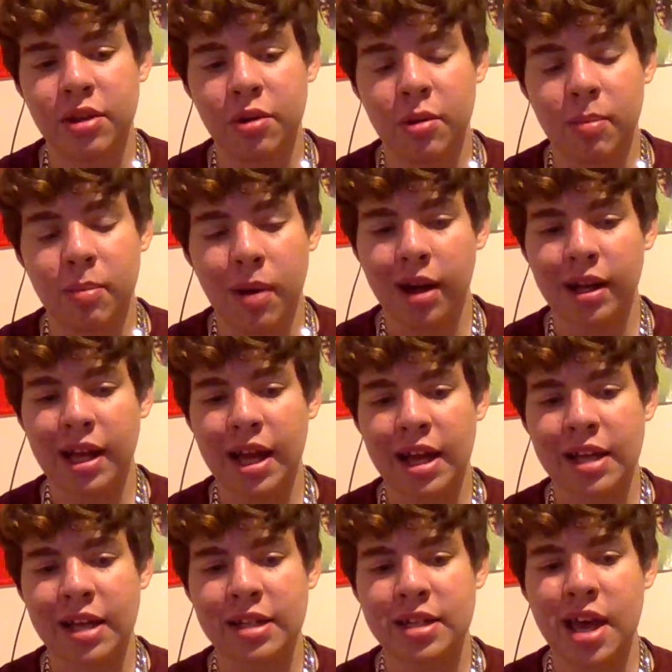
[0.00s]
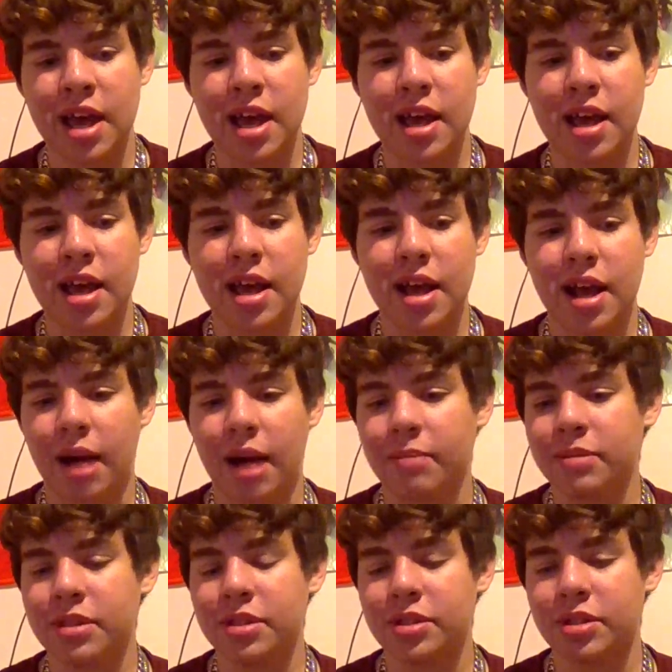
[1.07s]
I do a podcast.
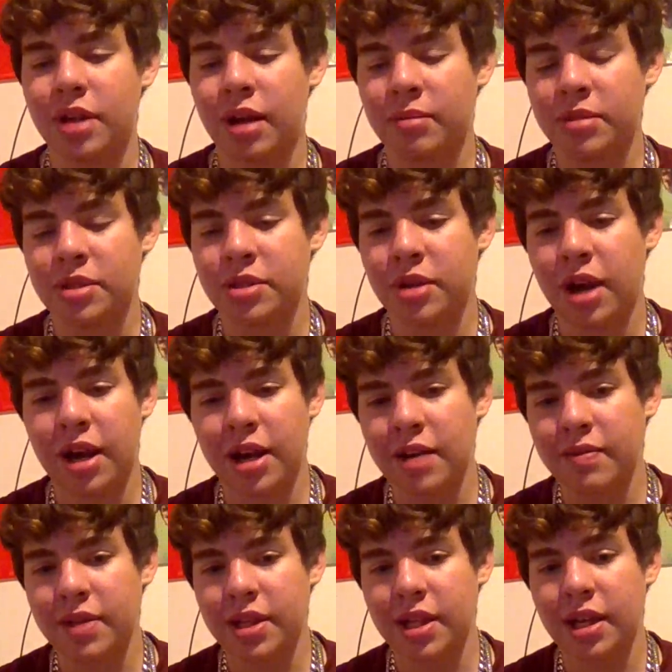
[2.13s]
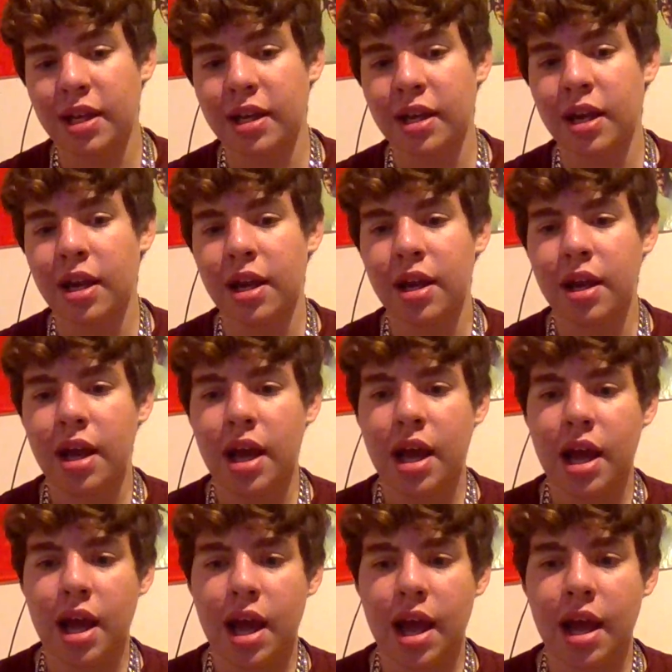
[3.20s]
I'm just trying everything.
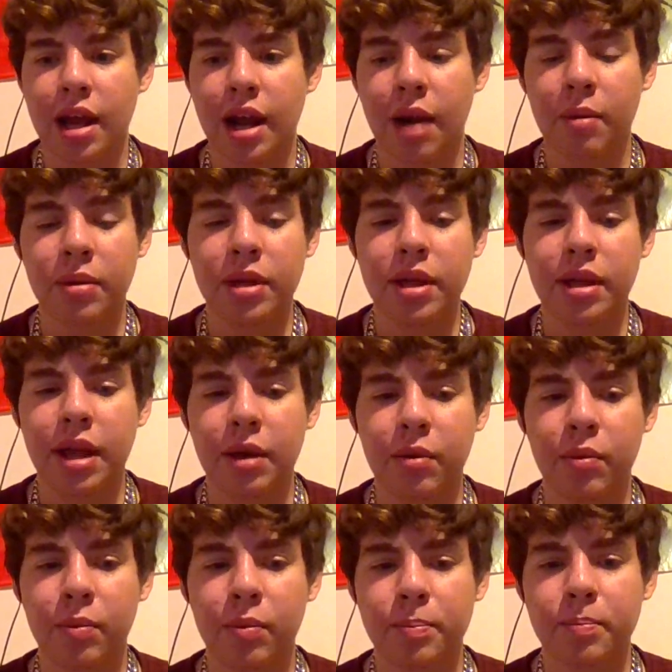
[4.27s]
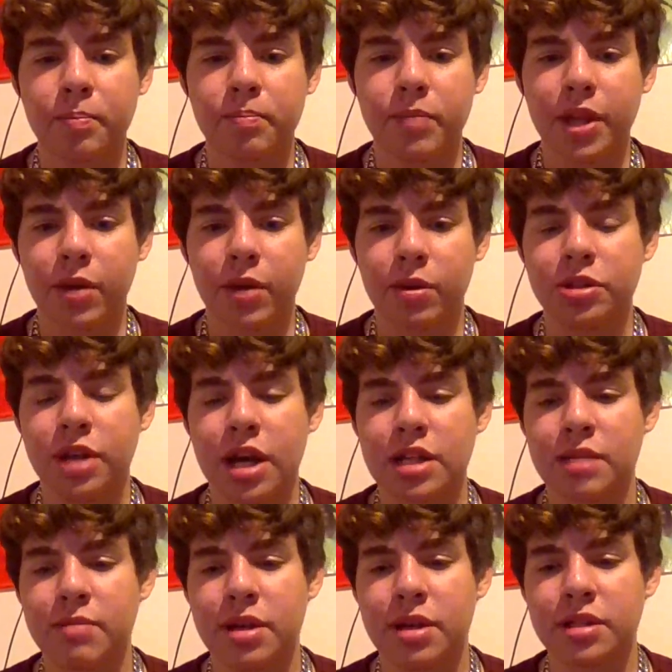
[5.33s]
And I really want you
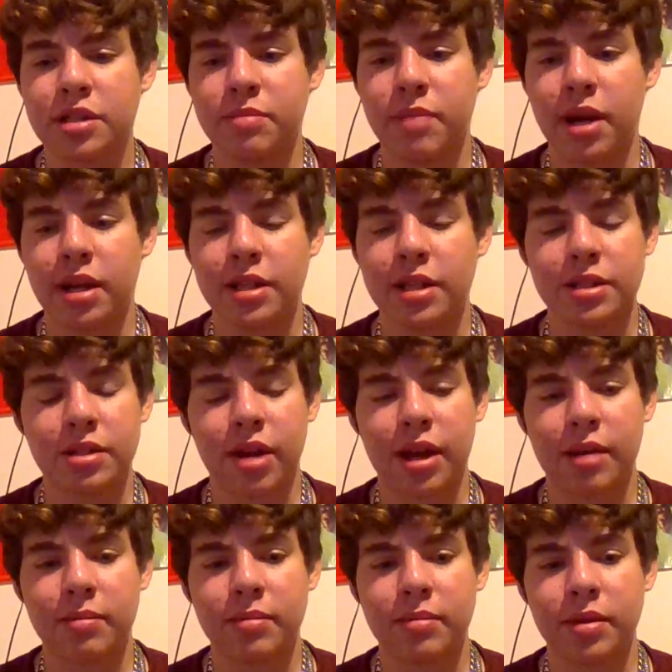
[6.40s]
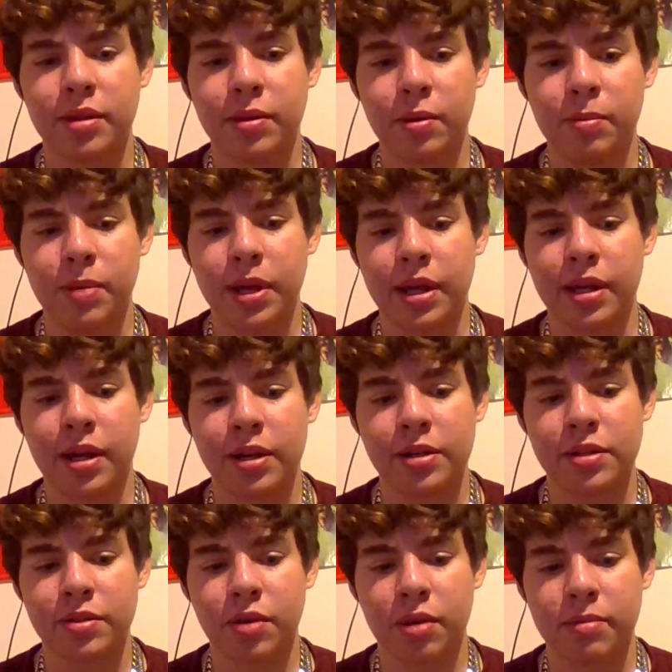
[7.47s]
guys to message me on Instagram,
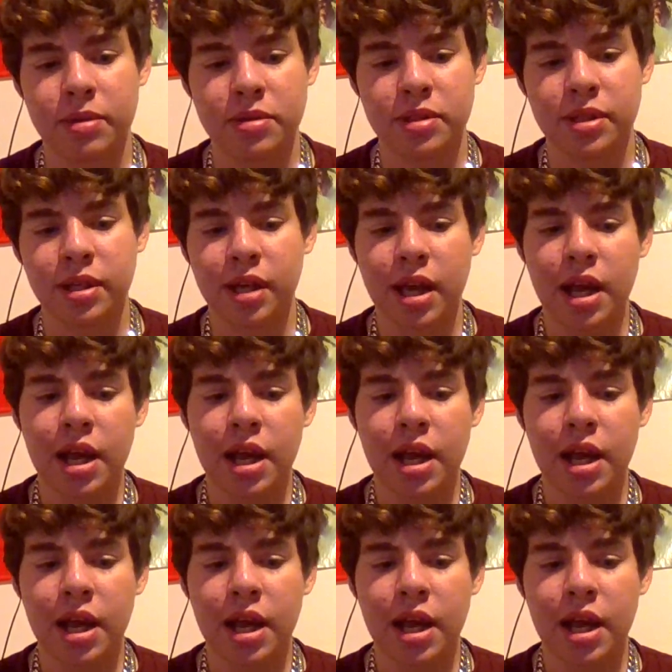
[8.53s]
littlepink_music,